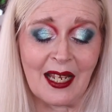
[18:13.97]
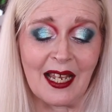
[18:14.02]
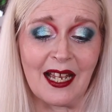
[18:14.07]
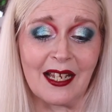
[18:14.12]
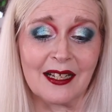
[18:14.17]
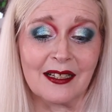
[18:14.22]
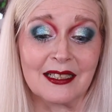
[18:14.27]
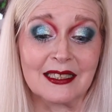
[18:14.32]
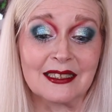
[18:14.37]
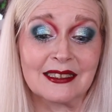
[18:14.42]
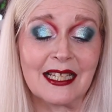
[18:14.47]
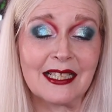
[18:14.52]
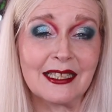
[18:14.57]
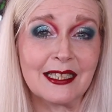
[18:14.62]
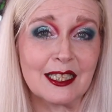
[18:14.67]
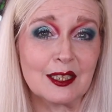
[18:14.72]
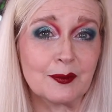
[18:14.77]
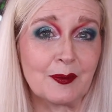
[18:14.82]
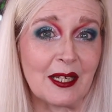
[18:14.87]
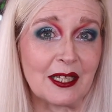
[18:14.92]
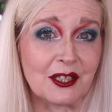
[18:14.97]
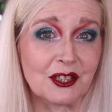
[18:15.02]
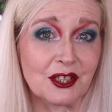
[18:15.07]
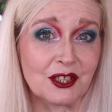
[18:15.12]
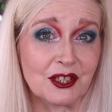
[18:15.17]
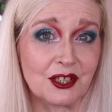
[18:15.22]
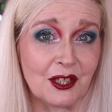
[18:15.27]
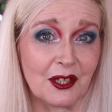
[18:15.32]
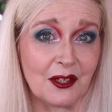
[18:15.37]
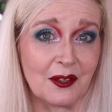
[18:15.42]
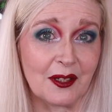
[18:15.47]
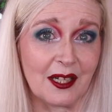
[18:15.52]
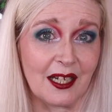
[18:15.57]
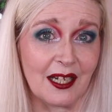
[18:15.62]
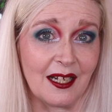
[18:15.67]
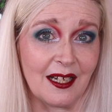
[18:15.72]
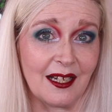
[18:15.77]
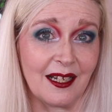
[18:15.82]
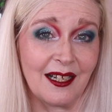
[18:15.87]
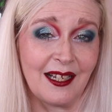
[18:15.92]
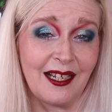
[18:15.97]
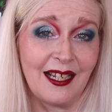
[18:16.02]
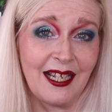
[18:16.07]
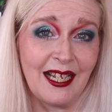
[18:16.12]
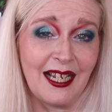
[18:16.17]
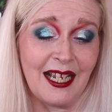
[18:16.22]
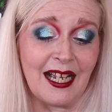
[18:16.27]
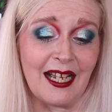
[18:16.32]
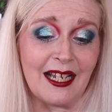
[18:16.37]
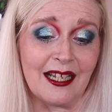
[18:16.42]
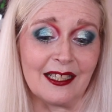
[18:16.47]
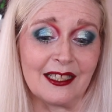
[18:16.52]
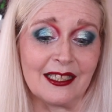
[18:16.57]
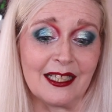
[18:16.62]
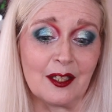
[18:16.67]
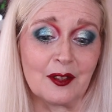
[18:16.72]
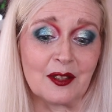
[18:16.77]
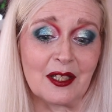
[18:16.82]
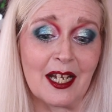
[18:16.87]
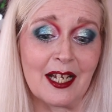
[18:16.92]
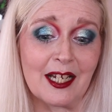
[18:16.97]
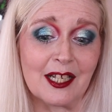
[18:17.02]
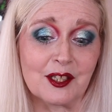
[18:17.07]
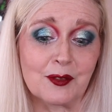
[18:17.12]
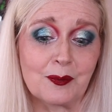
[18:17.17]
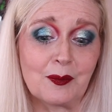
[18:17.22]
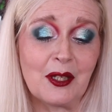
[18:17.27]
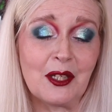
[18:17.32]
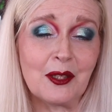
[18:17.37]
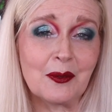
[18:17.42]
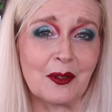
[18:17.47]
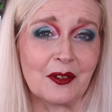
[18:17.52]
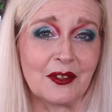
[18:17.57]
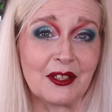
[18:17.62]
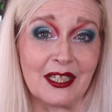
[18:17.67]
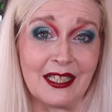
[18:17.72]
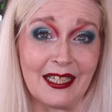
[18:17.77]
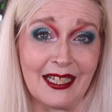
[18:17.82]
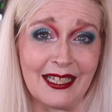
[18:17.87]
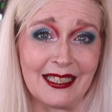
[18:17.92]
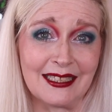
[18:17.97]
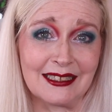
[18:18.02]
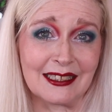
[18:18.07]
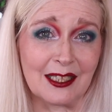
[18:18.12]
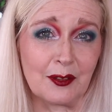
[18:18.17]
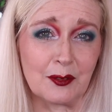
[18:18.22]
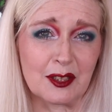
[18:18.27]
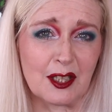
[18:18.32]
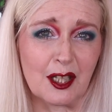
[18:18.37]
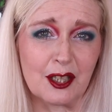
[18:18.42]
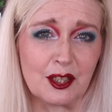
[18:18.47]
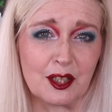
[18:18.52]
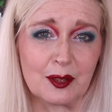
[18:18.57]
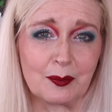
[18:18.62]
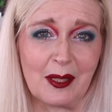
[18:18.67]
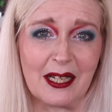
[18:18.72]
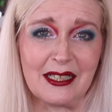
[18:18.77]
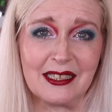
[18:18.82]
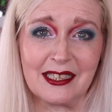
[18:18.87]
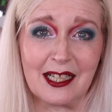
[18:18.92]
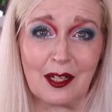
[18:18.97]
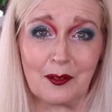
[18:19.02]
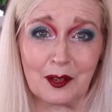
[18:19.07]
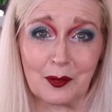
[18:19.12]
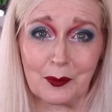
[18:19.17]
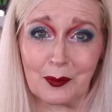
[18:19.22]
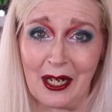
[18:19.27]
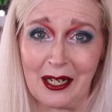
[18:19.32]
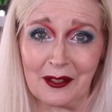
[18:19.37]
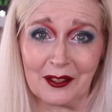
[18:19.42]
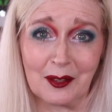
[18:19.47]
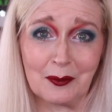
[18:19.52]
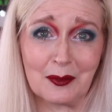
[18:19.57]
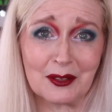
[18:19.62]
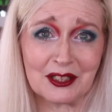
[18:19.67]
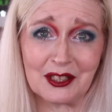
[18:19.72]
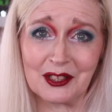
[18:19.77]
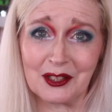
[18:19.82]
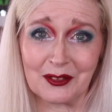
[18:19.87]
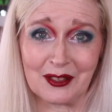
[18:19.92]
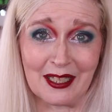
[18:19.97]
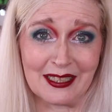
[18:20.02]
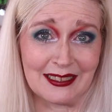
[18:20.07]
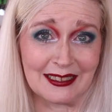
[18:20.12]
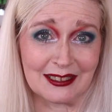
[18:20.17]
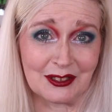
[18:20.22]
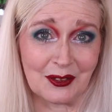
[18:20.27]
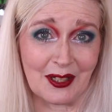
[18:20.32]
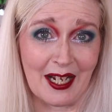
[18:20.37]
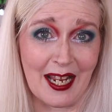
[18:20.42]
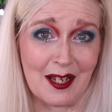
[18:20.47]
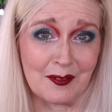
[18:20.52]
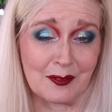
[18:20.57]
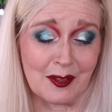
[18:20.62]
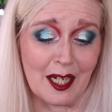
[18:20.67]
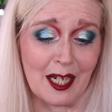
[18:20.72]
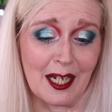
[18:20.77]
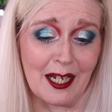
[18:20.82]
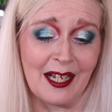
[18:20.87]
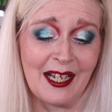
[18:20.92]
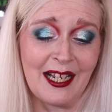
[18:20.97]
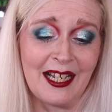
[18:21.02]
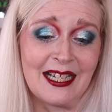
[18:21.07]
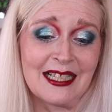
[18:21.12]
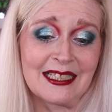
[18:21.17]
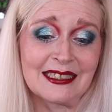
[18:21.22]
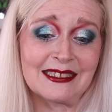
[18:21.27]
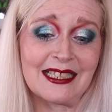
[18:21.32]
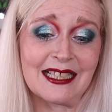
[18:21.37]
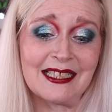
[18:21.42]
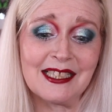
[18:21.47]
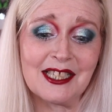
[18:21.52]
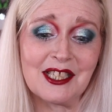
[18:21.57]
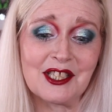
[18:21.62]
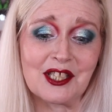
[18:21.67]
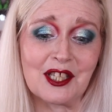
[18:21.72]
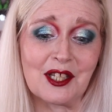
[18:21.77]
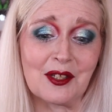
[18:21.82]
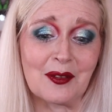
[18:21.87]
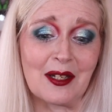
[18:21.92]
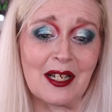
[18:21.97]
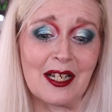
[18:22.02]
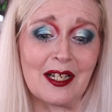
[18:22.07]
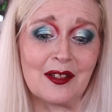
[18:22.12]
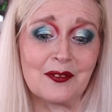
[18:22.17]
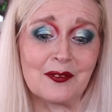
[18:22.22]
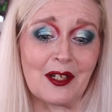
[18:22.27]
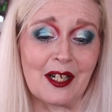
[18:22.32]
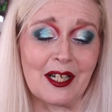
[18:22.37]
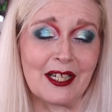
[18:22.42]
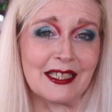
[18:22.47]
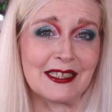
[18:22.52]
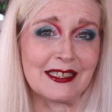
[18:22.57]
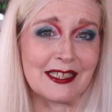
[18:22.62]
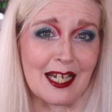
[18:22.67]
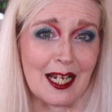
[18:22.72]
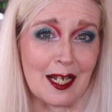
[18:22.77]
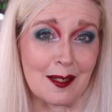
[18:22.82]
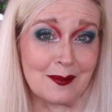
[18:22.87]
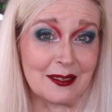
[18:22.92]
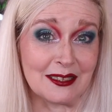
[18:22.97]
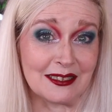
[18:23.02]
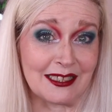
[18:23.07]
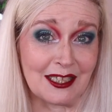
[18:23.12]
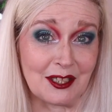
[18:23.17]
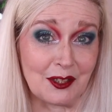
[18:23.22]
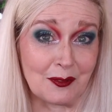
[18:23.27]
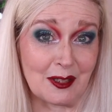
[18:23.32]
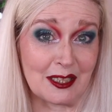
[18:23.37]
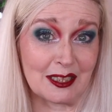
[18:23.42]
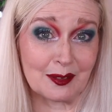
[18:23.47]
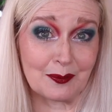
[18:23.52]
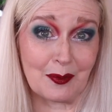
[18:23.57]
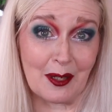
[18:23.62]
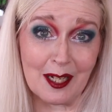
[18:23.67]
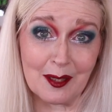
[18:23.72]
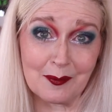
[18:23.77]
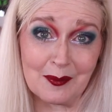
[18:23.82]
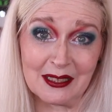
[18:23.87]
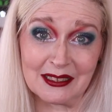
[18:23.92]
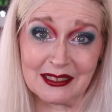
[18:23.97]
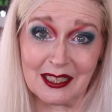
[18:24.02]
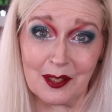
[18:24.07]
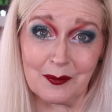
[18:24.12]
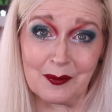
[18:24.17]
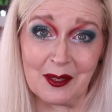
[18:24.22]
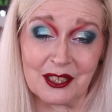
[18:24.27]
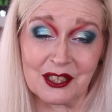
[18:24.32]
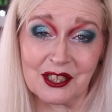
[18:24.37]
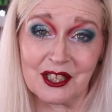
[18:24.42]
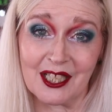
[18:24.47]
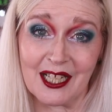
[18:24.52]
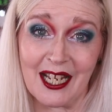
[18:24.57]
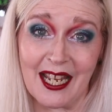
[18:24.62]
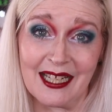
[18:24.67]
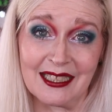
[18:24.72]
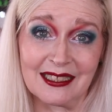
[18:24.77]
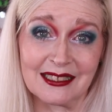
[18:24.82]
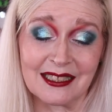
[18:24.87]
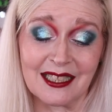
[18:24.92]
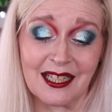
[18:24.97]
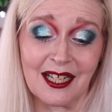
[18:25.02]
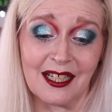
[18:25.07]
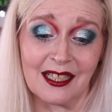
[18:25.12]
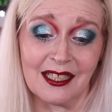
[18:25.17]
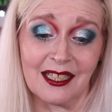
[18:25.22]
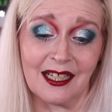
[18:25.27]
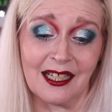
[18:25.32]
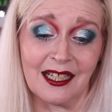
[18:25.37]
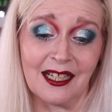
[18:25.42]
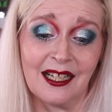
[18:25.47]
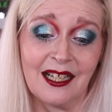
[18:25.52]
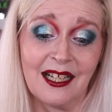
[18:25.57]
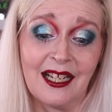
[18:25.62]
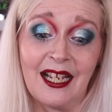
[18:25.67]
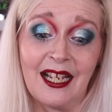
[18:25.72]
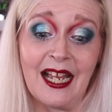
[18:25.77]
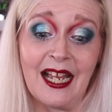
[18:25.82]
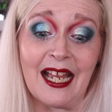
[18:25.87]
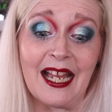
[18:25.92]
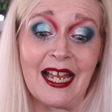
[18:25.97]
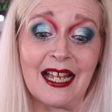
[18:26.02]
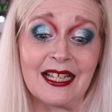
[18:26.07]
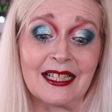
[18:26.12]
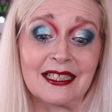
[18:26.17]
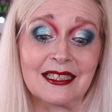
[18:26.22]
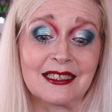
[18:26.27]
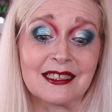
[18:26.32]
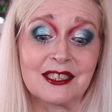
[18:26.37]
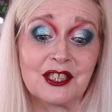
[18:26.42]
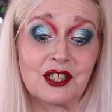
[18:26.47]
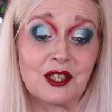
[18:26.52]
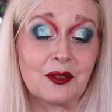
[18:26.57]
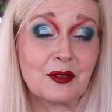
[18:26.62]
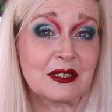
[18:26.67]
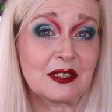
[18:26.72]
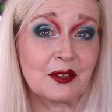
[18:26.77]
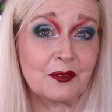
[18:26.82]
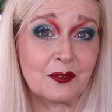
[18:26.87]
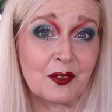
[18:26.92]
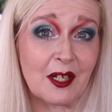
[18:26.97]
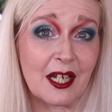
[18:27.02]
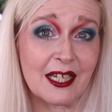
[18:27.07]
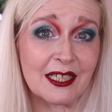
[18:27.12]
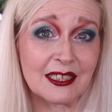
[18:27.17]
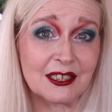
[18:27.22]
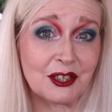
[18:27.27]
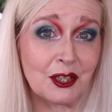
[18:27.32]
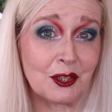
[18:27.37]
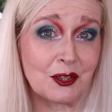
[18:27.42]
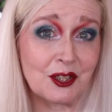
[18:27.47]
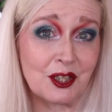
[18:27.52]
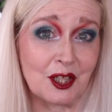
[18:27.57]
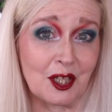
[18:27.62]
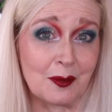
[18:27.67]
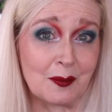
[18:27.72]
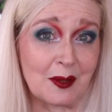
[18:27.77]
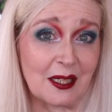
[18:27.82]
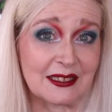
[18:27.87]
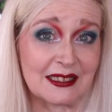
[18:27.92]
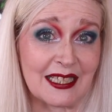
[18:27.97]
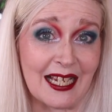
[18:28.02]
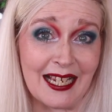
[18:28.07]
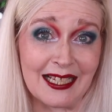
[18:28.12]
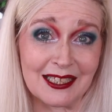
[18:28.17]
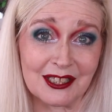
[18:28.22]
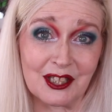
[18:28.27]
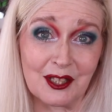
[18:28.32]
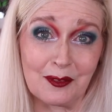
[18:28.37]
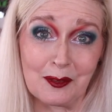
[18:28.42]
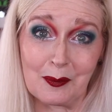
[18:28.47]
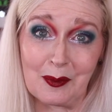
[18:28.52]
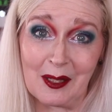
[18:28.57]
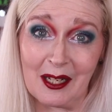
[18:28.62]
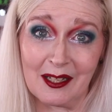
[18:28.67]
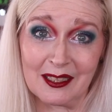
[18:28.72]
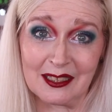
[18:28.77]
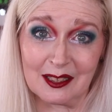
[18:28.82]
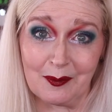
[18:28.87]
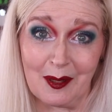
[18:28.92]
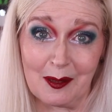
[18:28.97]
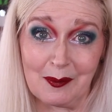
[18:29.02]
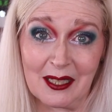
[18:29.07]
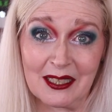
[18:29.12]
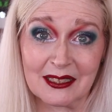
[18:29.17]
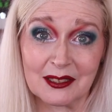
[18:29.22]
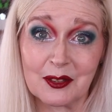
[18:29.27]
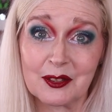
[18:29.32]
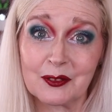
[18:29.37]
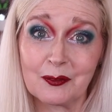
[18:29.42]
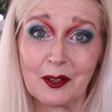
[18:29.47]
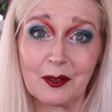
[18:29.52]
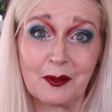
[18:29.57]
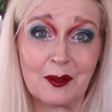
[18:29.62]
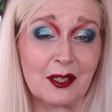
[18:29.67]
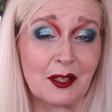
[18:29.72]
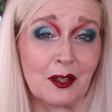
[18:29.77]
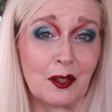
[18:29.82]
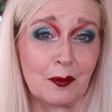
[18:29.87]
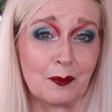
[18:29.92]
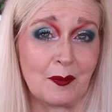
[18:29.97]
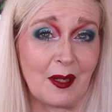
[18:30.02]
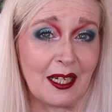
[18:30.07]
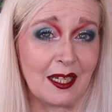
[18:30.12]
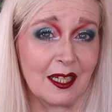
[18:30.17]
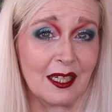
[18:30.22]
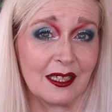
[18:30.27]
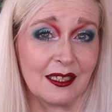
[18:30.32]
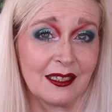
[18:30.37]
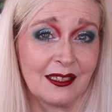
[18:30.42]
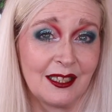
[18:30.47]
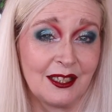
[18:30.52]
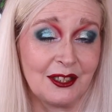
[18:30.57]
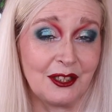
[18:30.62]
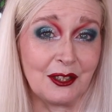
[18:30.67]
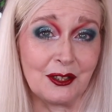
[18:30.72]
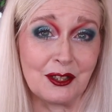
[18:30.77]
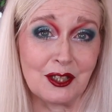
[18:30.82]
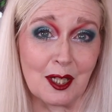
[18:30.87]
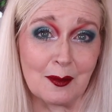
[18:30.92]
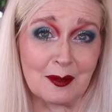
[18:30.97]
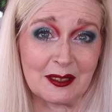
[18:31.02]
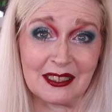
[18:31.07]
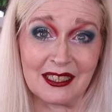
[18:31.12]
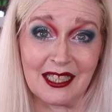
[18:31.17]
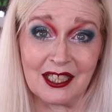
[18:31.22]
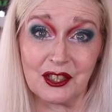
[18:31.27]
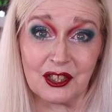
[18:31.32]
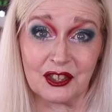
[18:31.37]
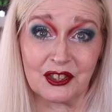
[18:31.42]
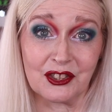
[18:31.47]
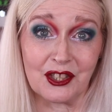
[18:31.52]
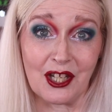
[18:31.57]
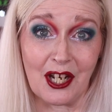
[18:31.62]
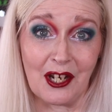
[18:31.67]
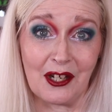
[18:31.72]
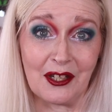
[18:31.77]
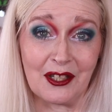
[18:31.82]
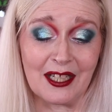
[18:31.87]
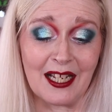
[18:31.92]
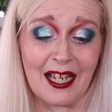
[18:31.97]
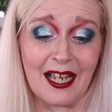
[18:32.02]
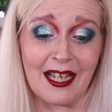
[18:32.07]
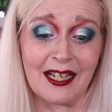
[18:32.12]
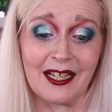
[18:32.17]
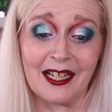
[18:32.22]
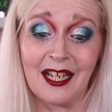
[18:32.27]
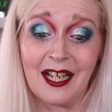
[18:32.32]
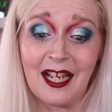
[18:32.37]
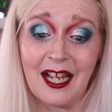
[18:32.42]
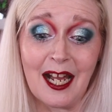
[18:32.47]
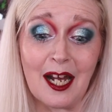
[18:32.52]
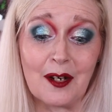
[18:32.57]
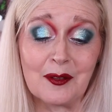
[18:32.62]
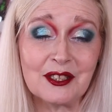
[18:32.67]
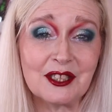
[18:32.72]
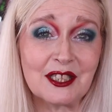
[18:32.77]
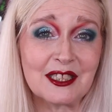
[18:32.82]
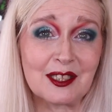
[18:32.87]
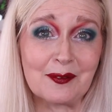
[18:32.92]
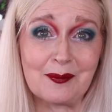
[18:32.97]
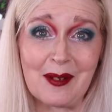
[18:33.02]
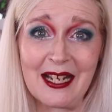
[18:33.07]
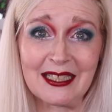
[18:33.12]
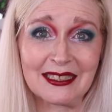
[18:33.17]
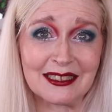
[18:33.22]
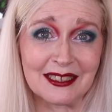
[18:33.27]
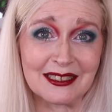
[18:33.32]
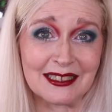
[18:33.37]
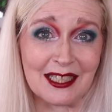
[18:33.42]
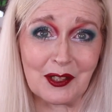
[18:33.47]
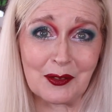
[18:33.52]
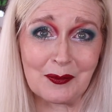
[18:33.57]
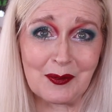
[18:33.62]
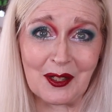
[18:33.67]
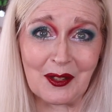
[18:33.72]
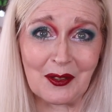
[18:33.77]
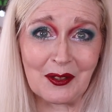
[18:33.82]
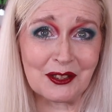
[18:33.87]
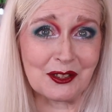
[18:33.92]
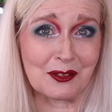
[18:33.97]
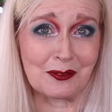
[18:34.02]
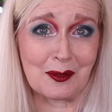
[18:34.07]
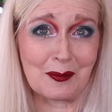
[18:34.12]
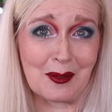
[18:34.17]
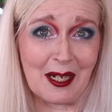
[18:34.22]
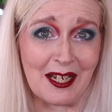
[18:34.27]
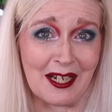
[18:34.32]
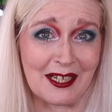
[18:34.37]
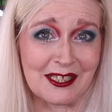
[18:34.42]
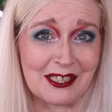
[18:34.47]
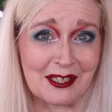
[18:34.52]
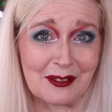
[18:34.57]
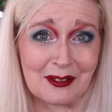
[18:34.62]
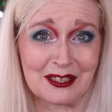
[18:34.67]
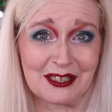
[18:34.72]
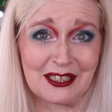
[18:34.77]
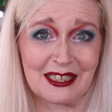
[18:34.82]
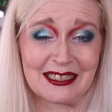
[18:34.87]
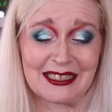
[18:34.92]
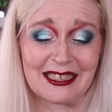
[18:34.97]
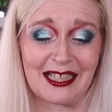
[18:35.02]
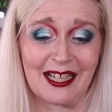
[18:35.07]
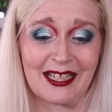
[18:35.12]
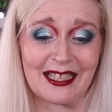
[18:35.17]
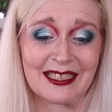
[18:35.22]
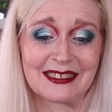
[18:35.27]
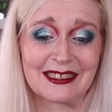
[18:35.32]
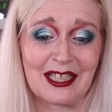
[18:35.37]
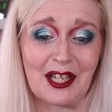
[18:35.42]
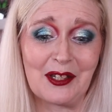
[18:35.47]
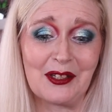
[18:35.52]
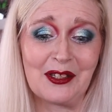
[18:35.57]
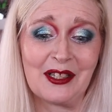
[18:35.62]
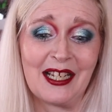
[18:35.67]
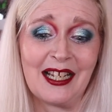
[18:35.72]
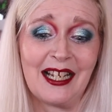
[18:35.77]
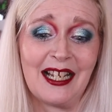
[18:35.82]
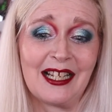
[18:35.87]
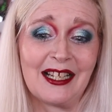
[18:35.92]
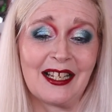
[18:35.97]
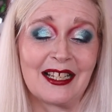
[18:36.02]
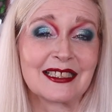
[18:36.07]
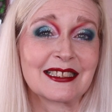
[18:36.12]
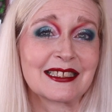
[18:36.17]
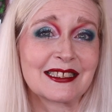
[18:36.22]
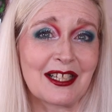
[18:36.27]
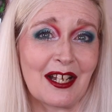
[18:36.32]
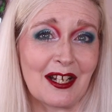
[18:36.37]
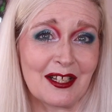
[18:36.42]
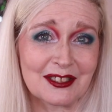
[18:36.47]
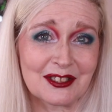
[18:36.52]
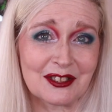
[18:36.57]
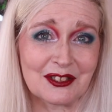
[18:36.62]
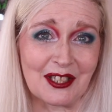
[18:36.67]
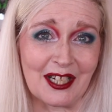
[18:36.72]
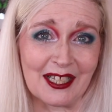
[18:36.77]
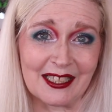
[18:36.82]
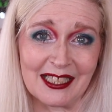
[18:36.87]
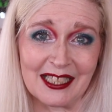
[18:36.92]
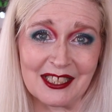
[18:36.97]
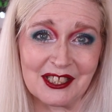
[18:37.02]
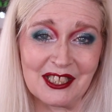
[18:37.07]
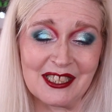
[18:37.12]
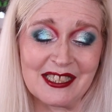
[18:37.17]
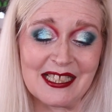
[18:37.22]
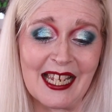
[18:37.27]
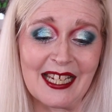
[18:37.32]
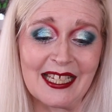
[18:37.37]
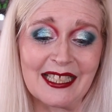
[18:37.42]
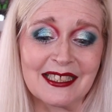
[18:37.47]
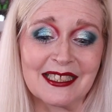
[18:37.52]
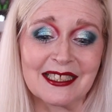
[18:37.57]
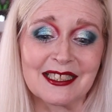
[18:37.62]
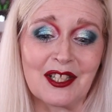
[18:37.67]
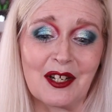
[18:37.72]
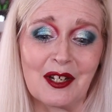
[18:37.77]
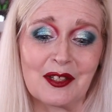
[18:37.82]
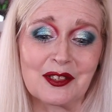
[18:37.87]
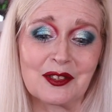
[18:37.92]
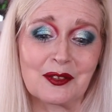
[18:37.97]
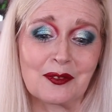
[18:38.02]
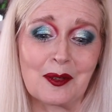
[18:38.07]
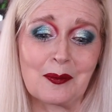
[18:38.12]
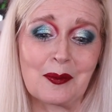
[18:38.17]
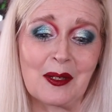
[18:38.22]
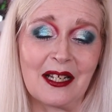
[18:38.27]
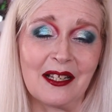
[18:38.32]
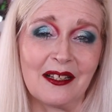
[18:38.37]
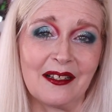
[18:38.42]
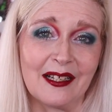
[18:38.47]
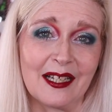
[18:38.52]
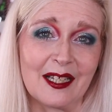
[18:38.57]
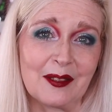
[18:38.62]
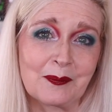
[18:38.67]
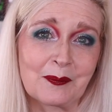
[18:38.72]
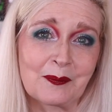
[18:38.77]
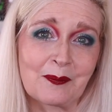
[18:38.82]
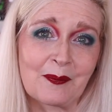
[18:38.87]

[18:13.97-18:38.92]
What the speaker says: And I sent this picture to her, and it had blue on the lids, and it was kind of just blended out with the brown. It wasn't the greatest look ever. Sent it to her via DM and said, "You've inspired me so much to get into colour." And she was the first YouTuber to actually reply to me, because I was following a lot bigger YouTubers and they just don't. And I was just amazed, and I said, "Oh my God, you replied." And I was just like so like starstruck that she'd taken the time to reply.